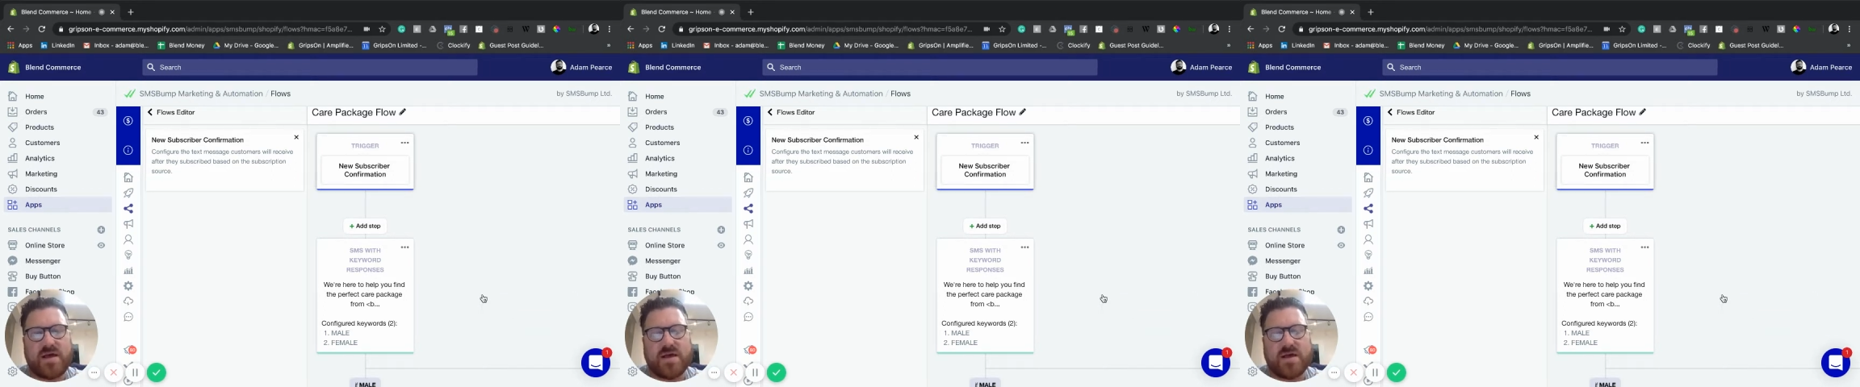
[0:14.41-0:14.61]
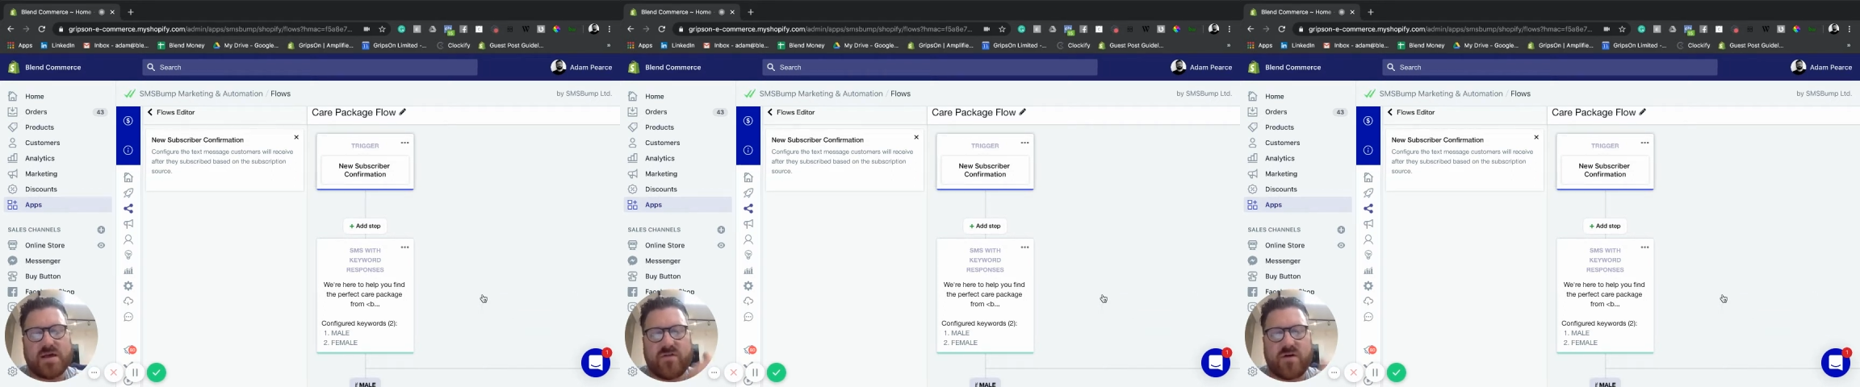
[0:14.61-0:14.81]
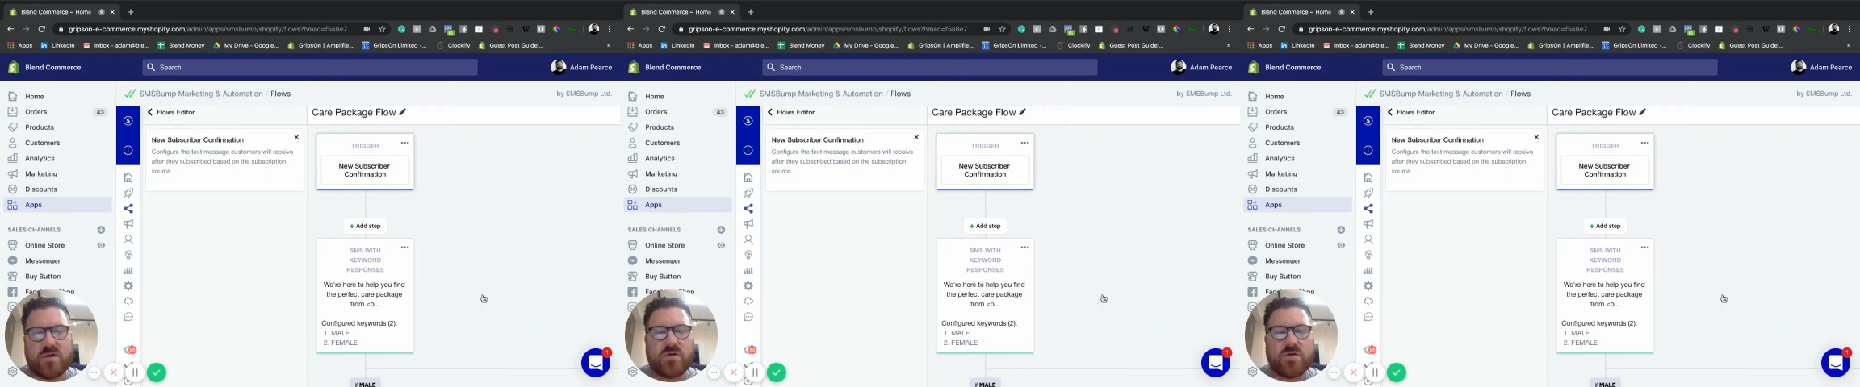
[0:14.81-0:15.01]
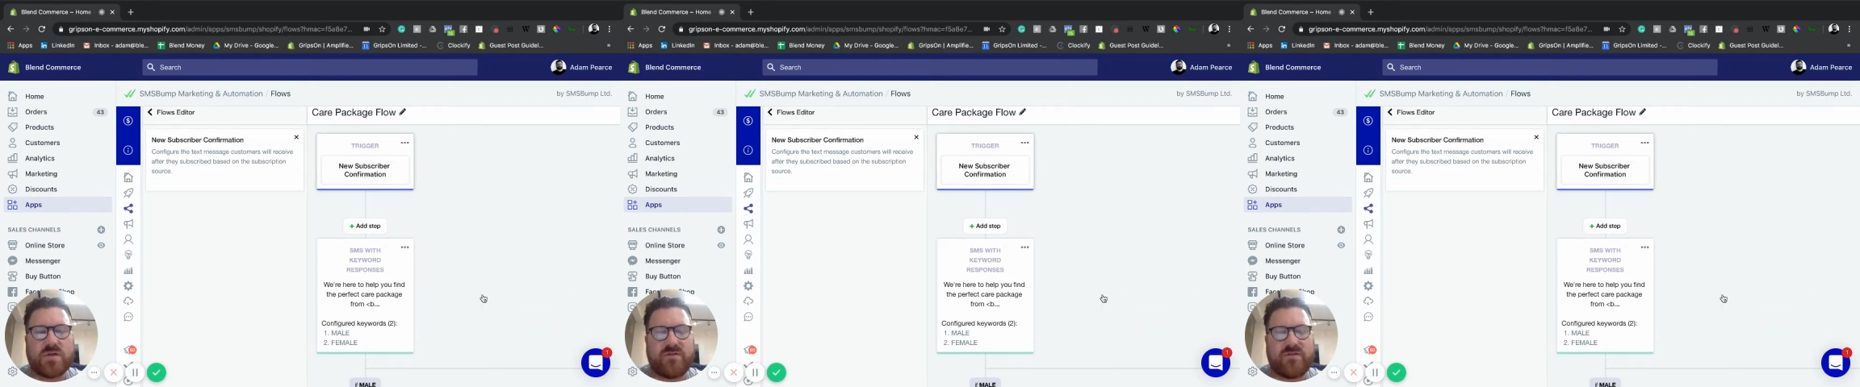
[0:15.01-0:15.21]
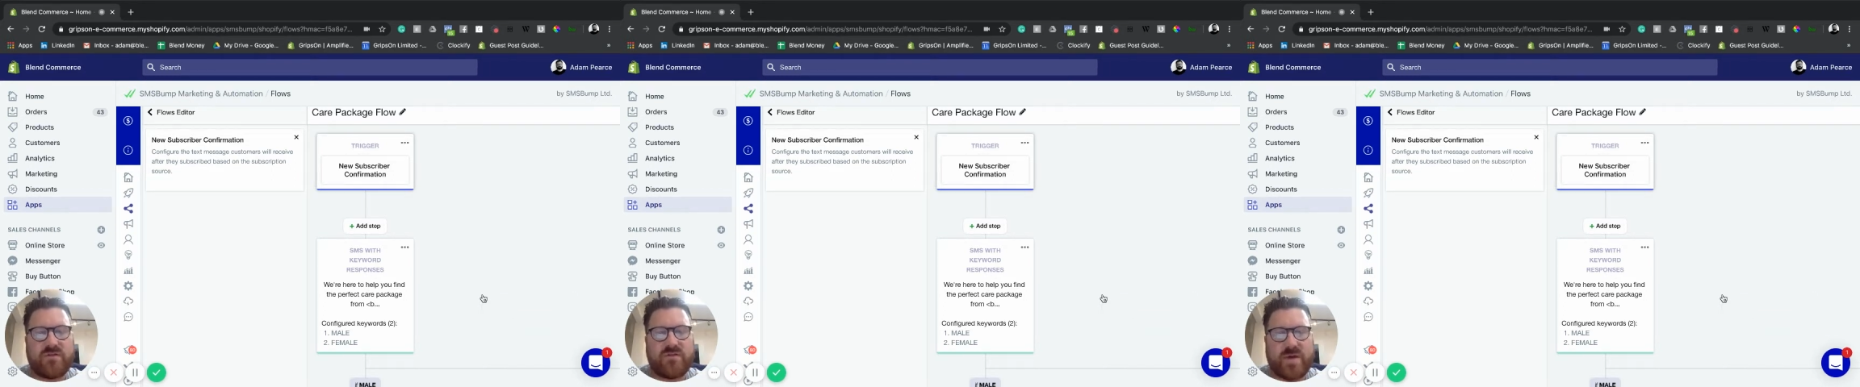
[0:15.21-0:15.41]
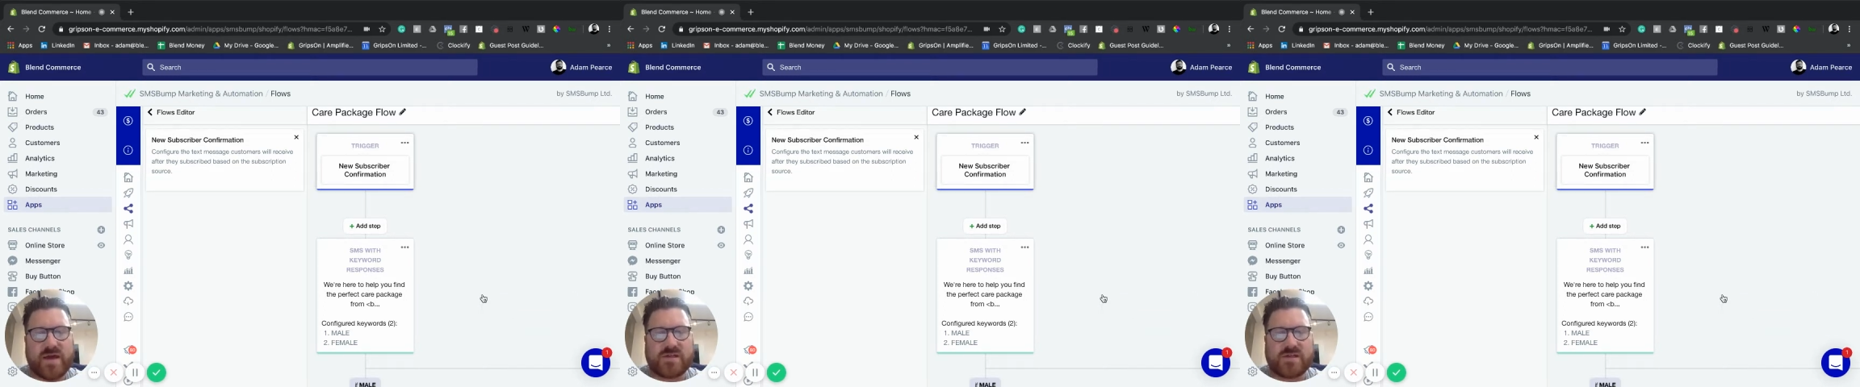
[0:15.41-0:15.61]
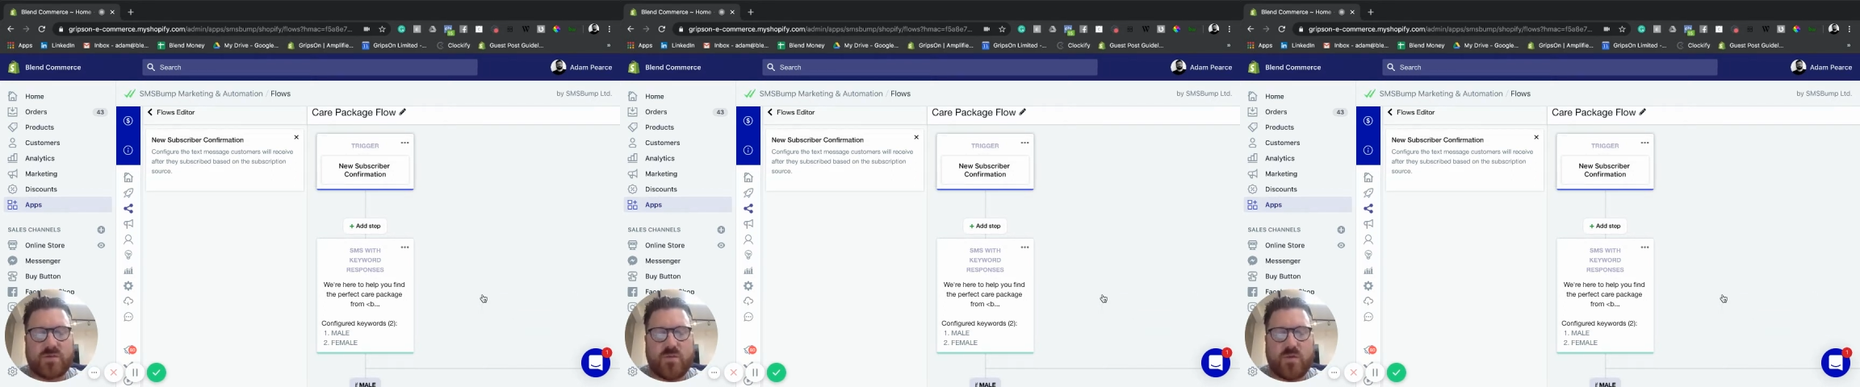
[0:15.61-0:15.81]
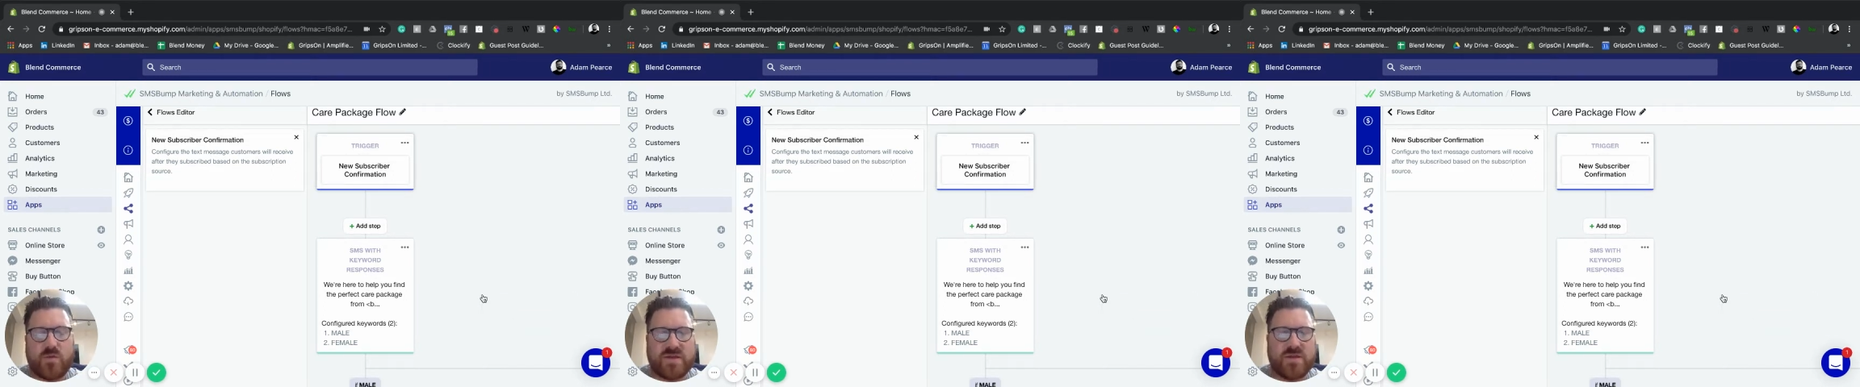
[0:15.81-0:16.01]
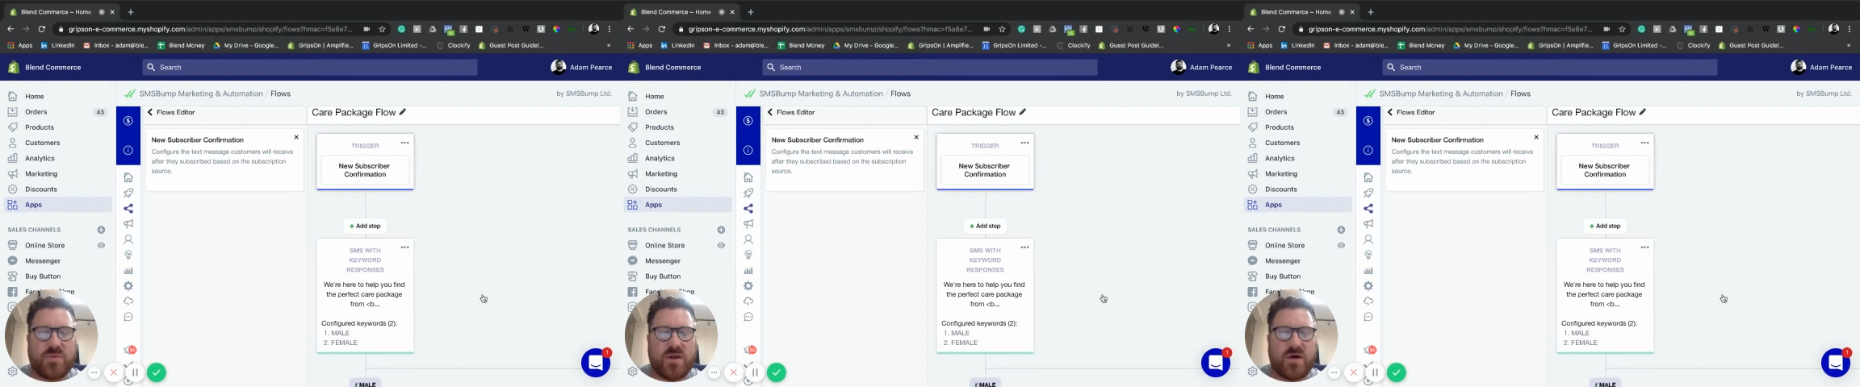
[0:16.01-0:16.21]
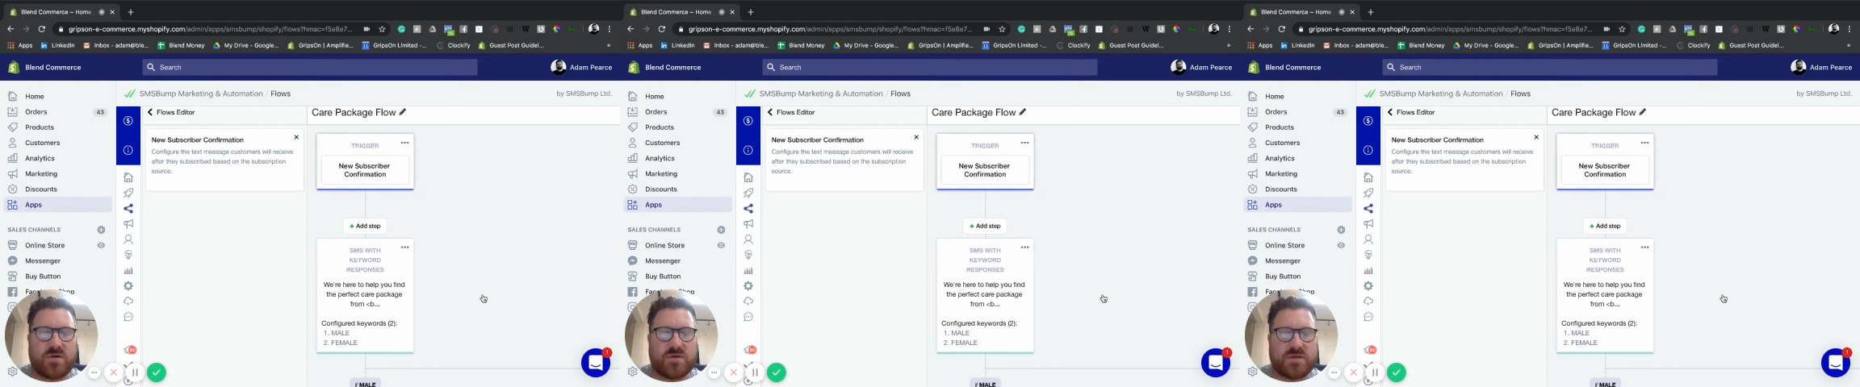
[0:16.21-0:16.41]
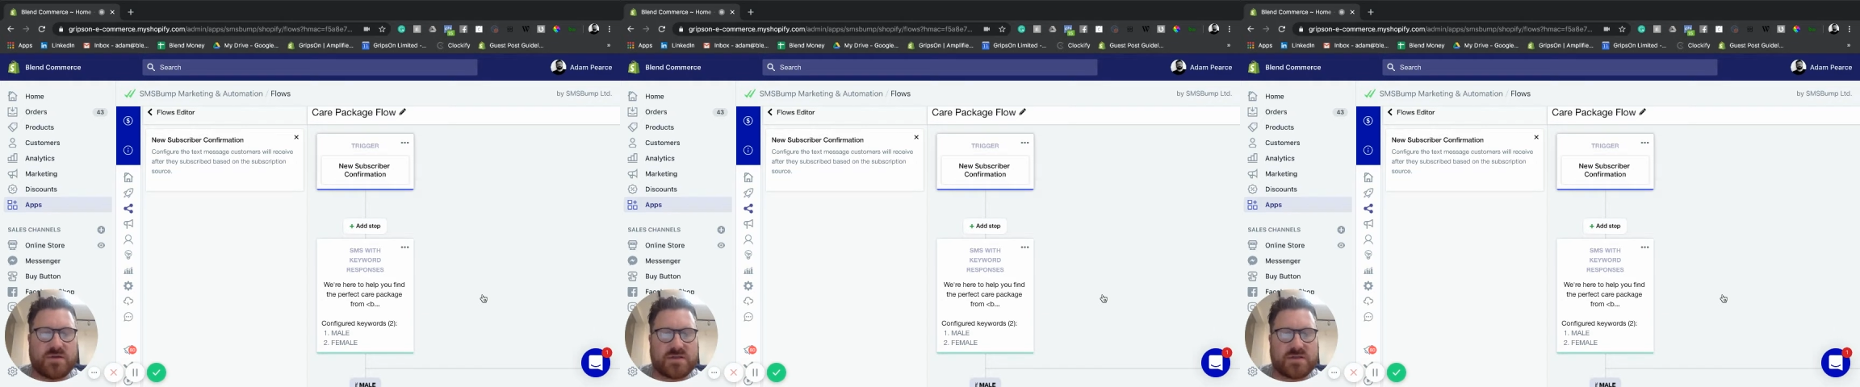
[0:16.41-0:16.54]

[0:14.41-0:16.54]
And you can find all the information within the blog